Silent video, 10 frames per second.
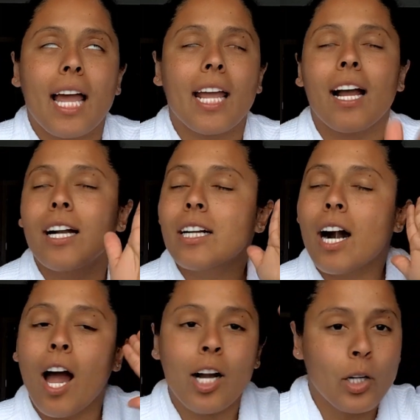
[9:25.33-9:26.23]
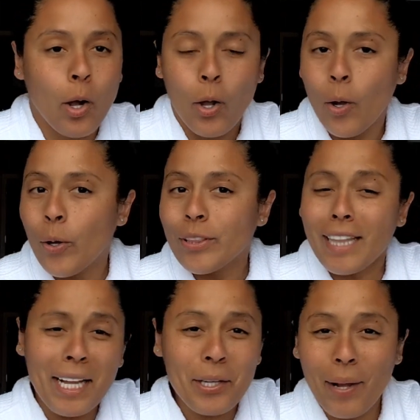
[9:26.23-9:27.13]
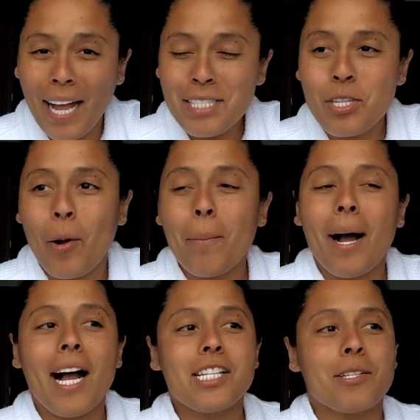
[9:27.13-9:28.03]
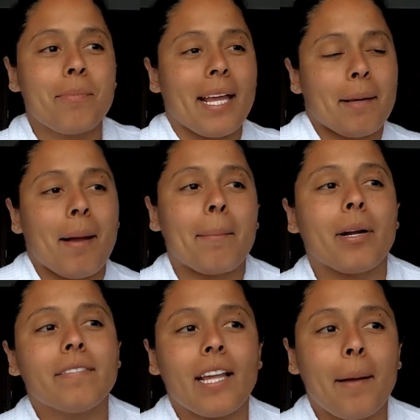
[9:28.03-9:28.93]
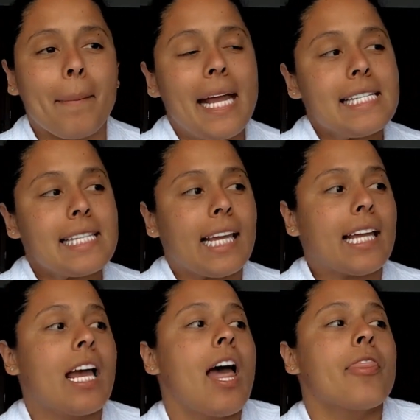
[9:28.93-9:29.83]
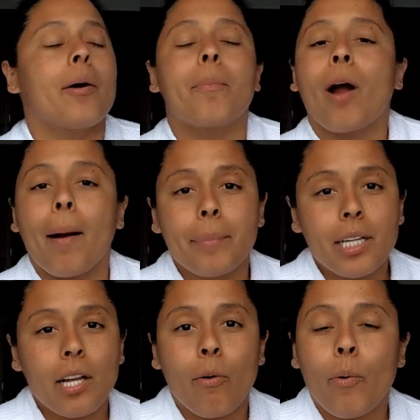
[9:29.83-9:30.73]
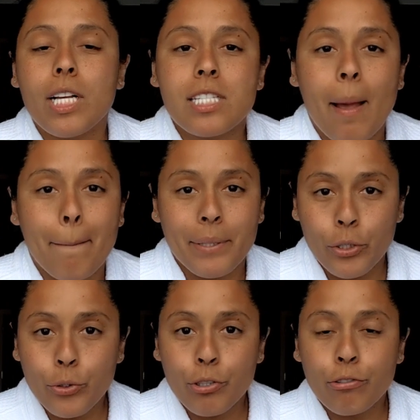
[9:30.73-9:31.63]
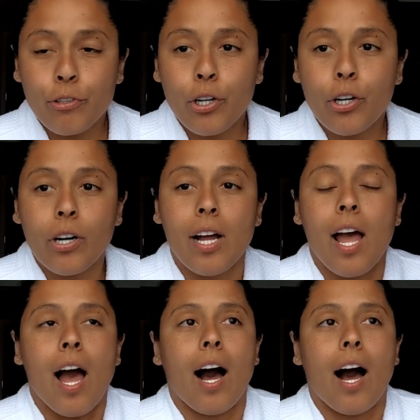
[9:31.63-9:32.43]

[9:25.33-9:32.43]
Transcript: Like, thank you guys so much, making my birthday amazing. The property was beautiful.